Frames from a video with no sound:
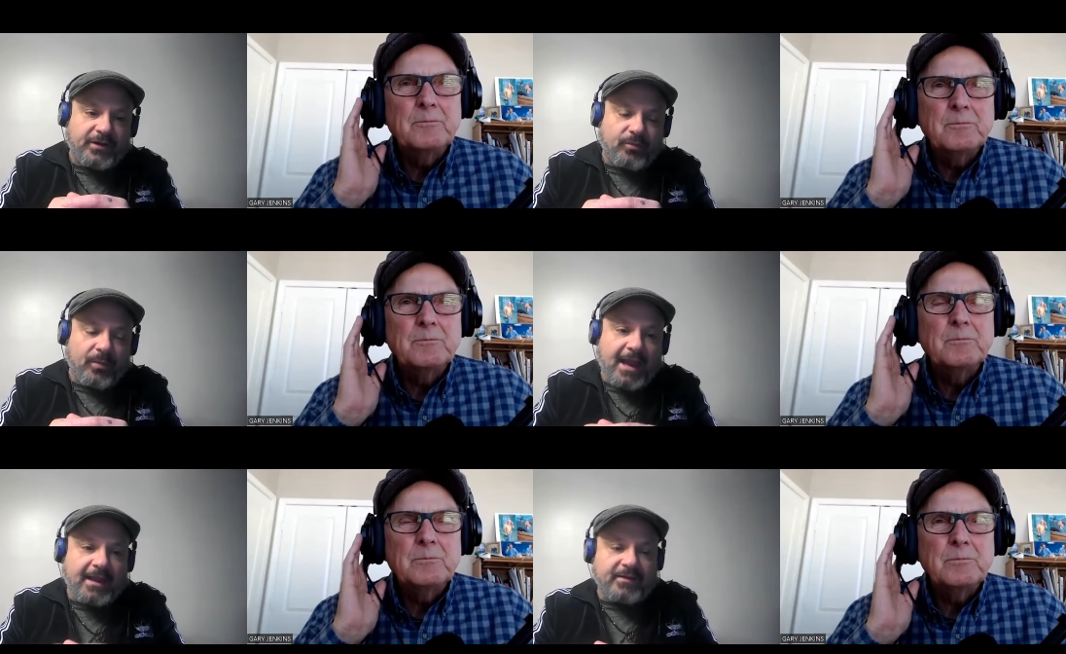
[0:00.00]
Speaker 1: these
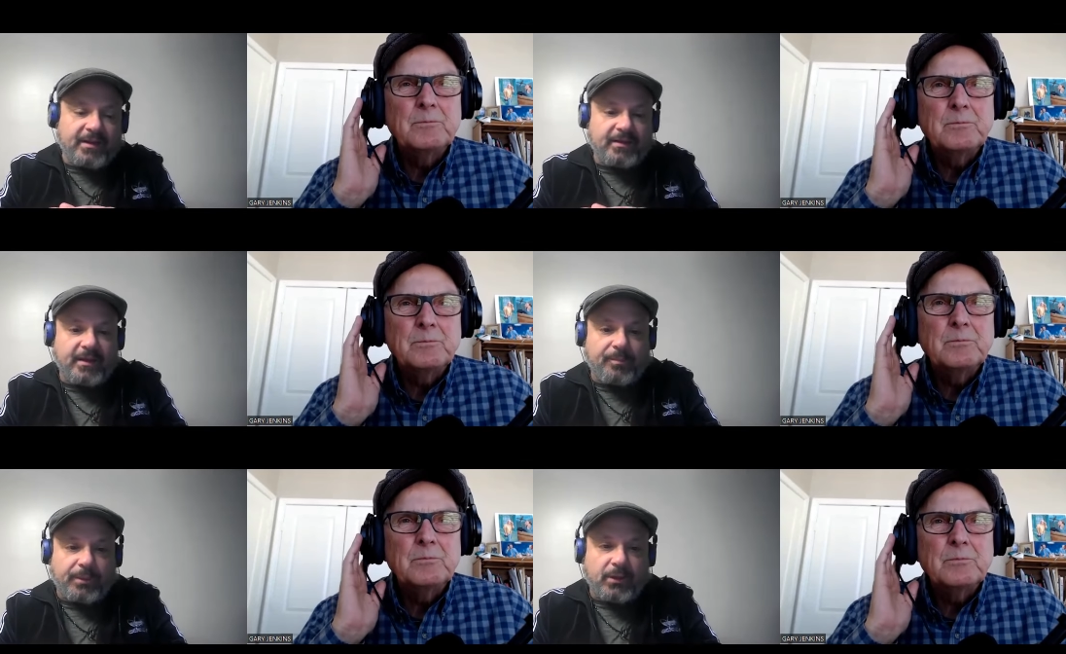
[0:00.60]
rackets
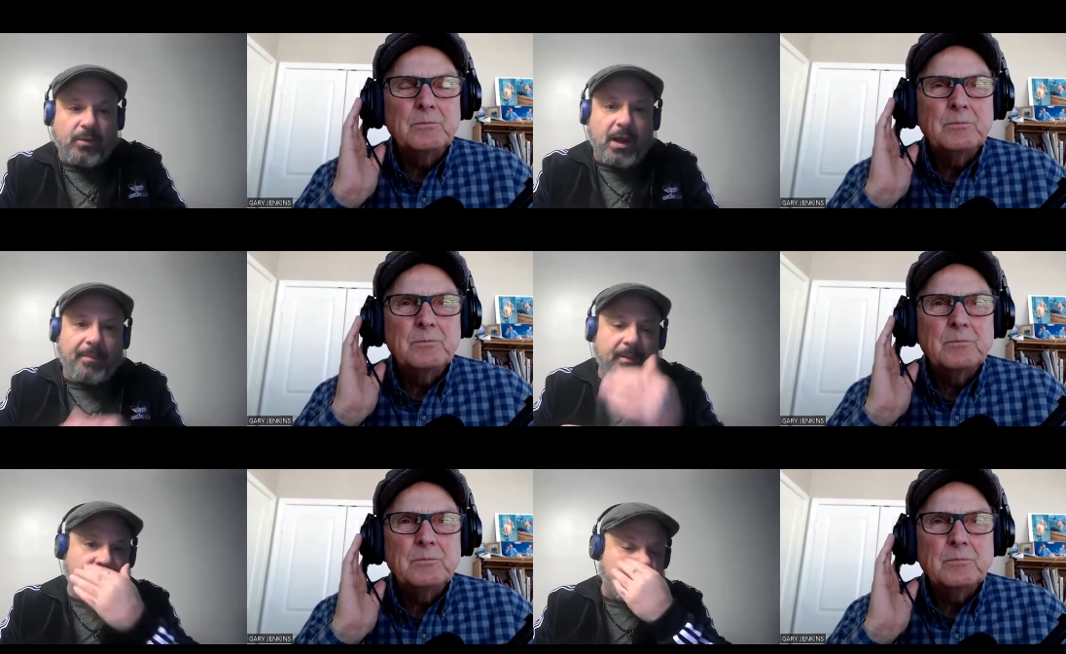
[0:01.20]
that blew up.
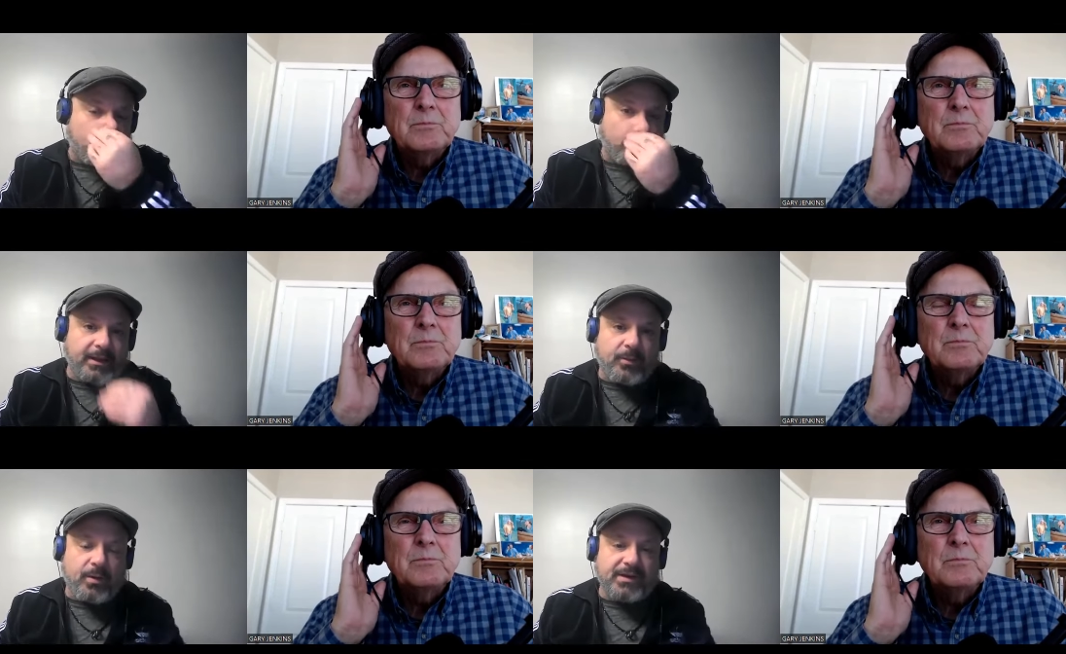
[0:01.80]
I mean, it
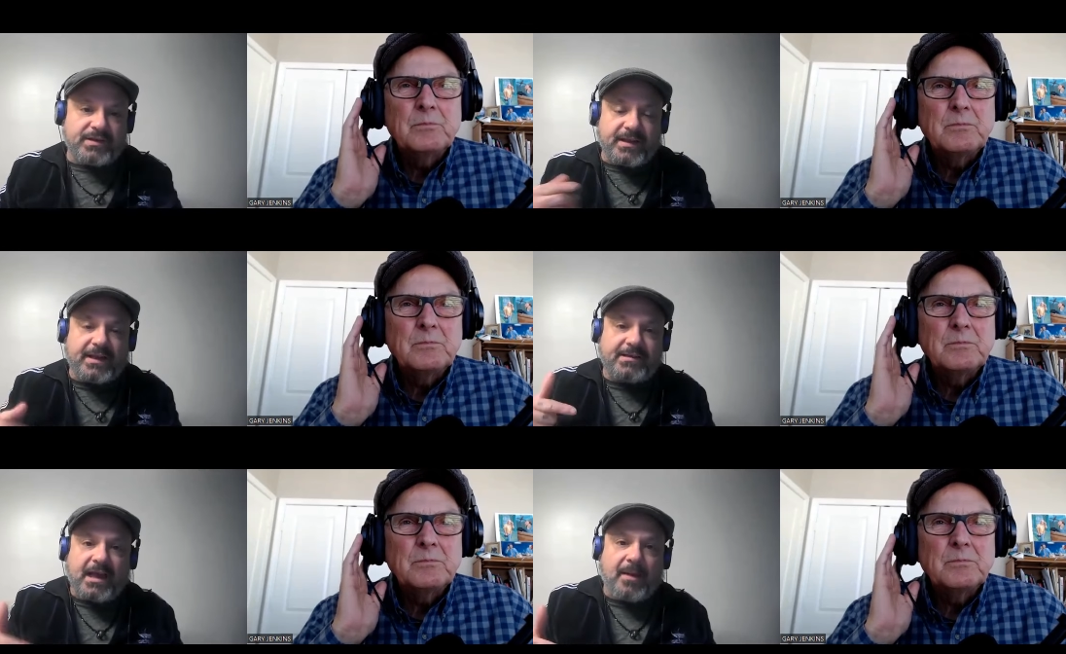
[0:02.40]
really was the
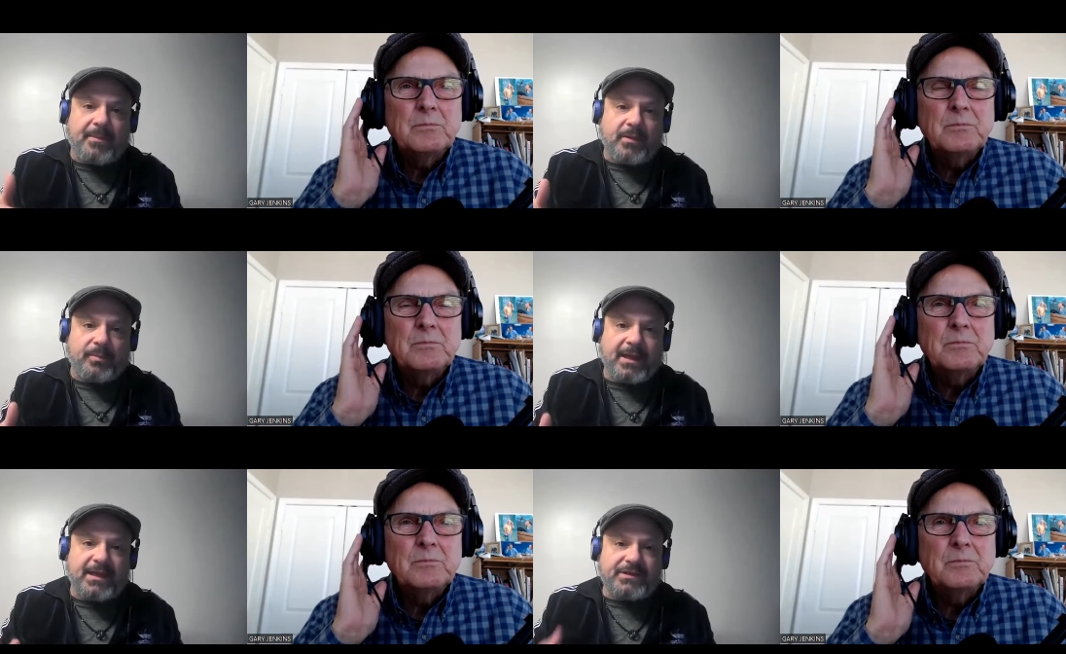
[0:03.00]
time and the
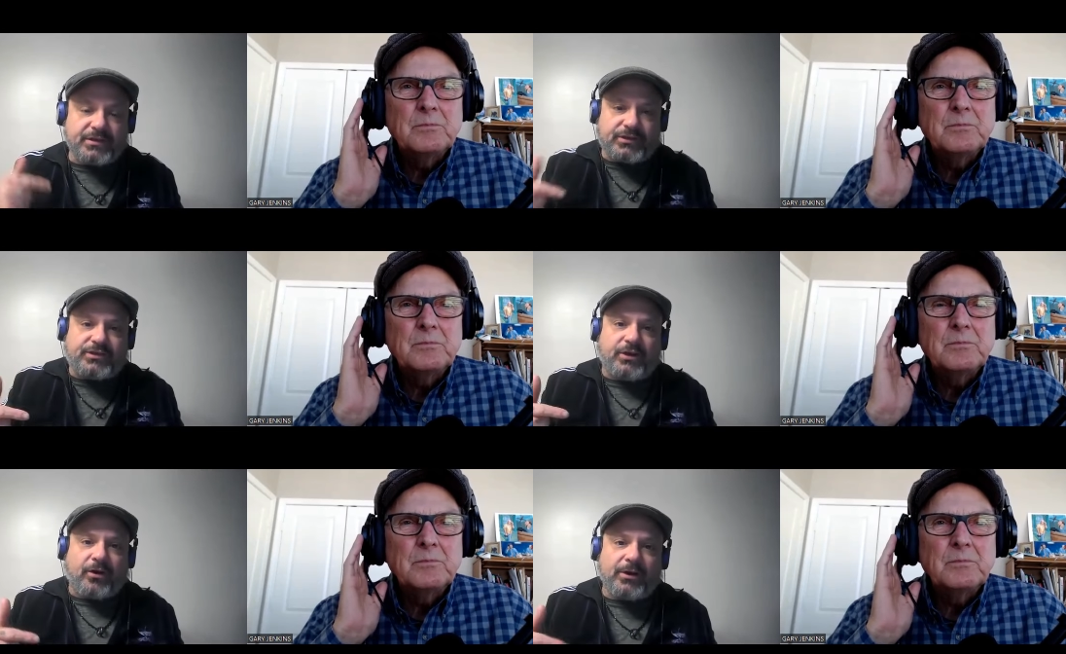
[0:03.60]
place to
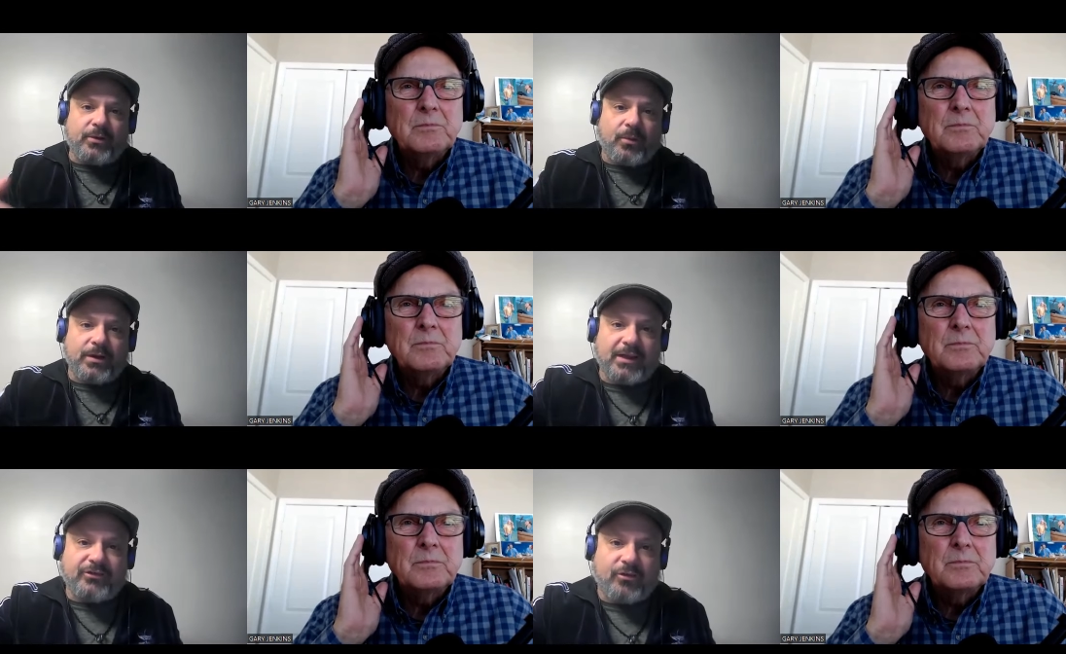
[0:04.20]
start an
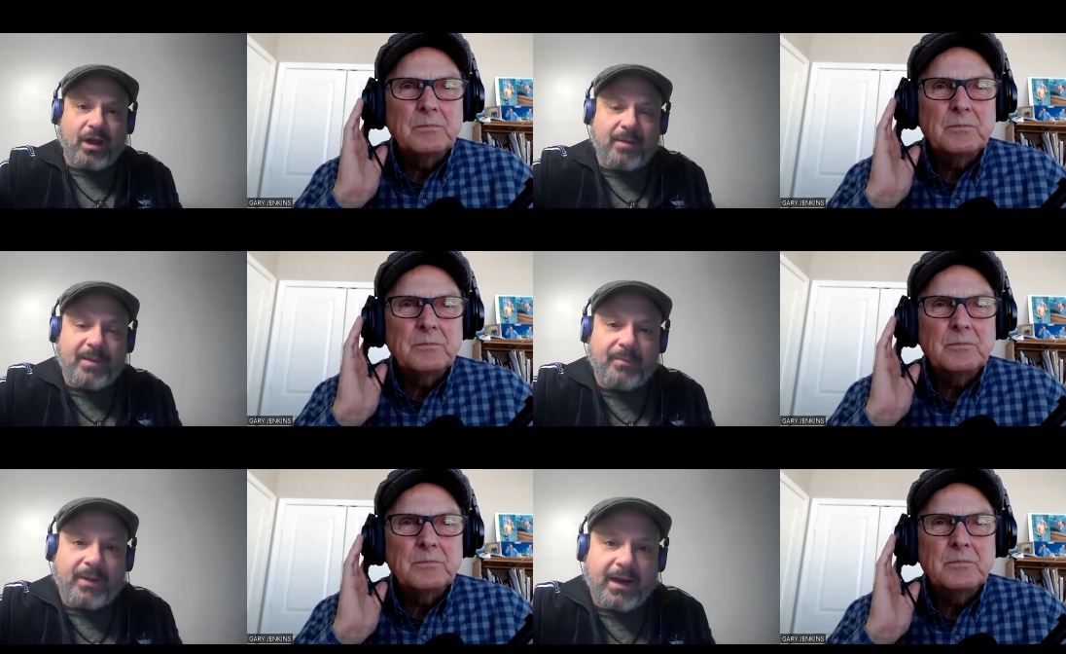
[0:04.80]
organized crime
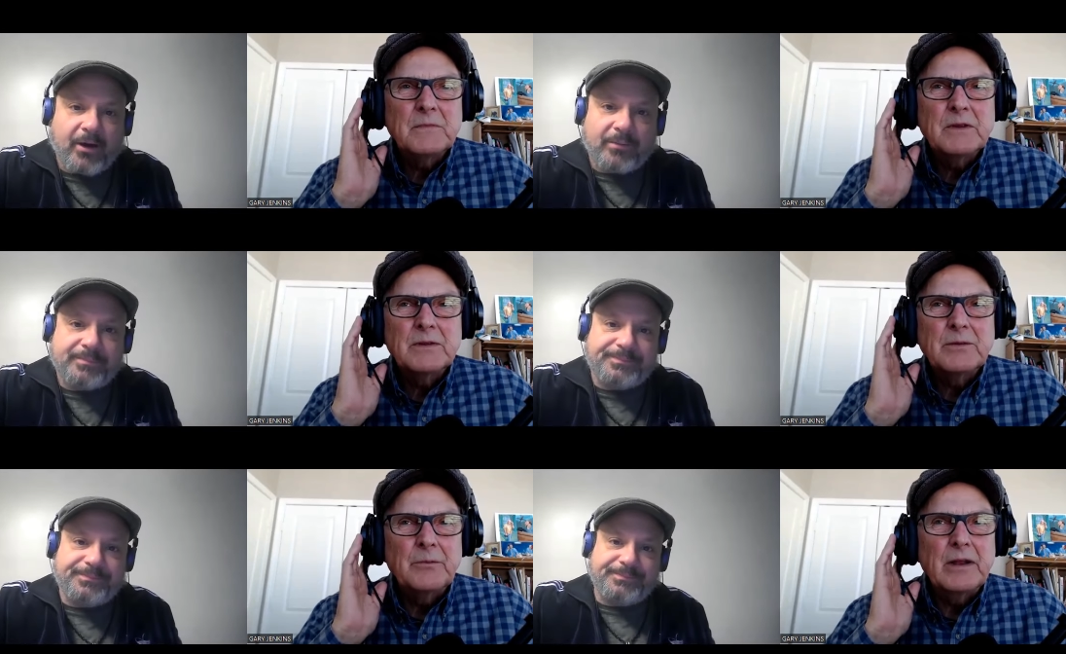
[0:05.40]
empire.
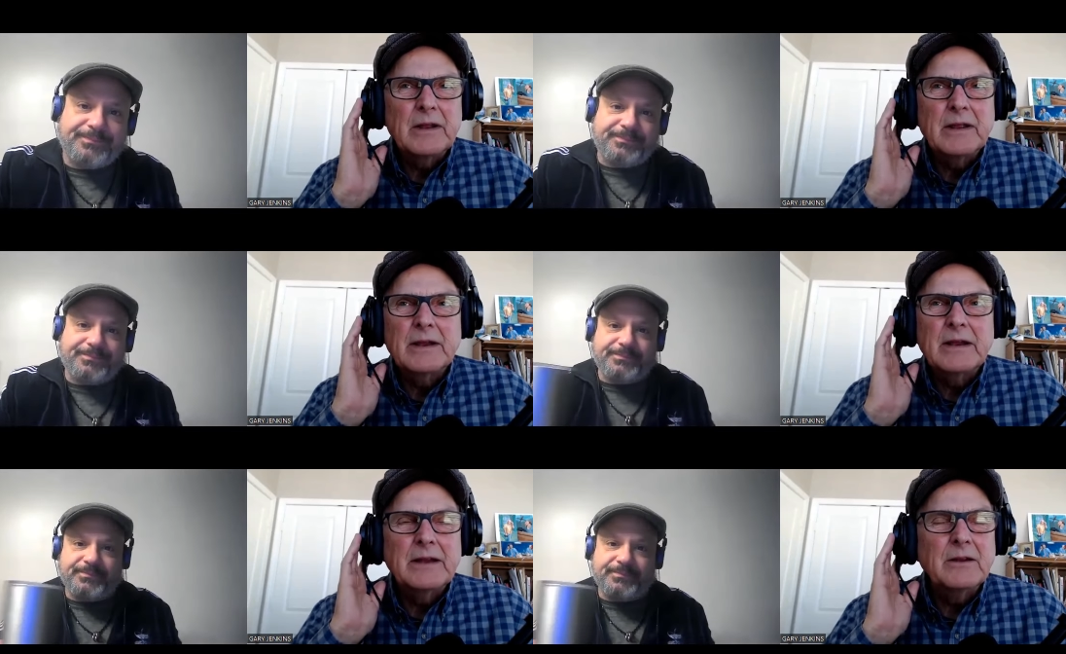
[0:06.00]
Speaker 2: Really,
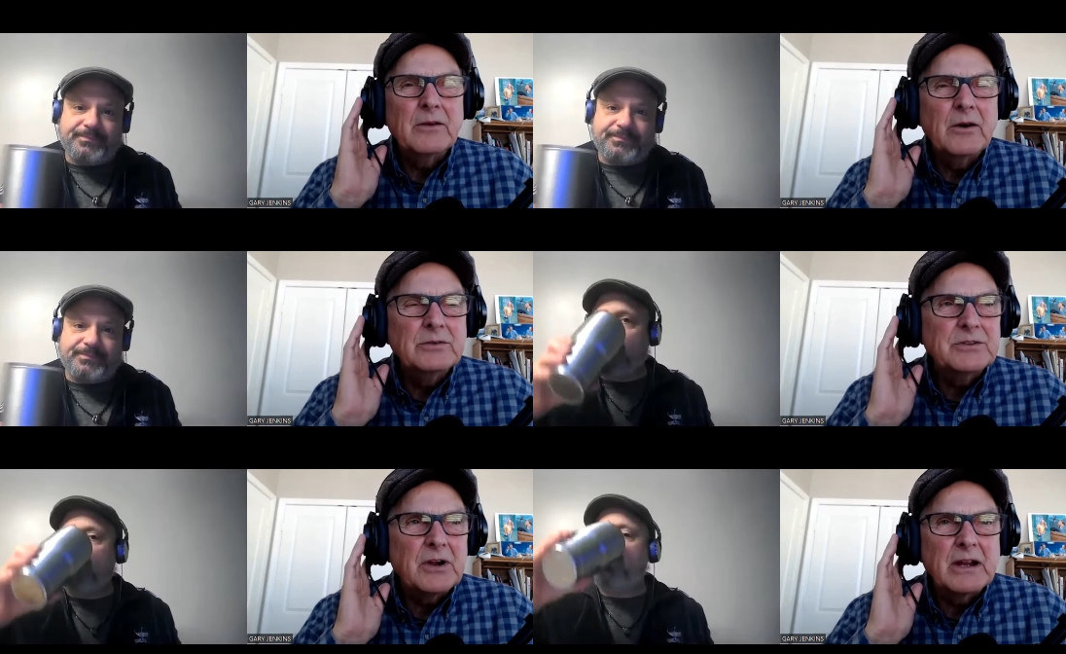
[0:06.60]
and you know, loan
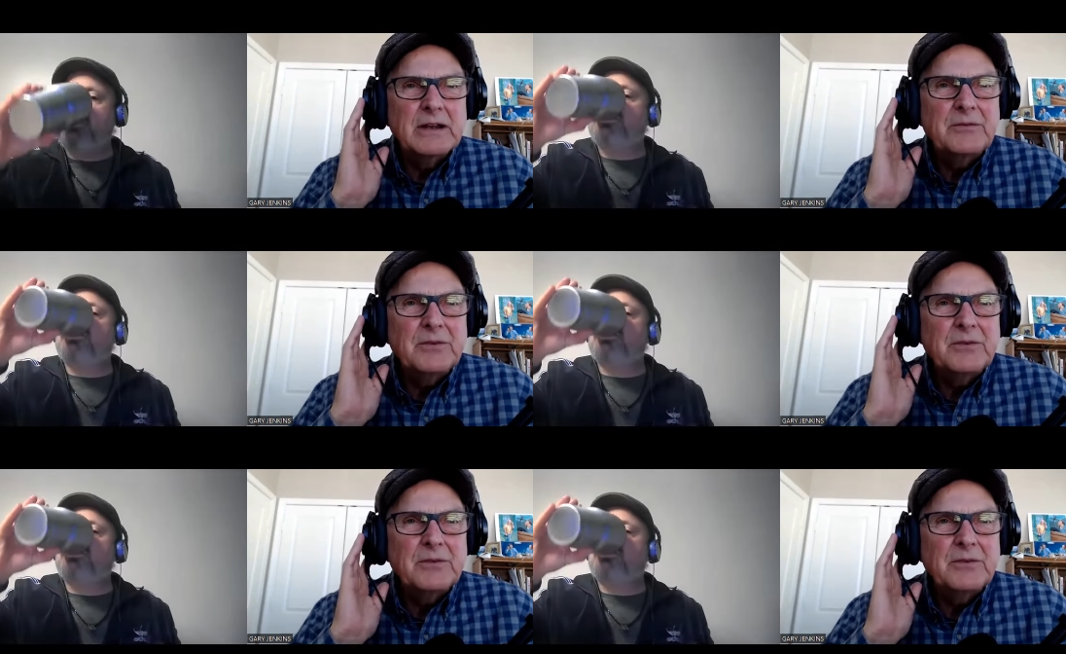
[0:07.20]
sharking.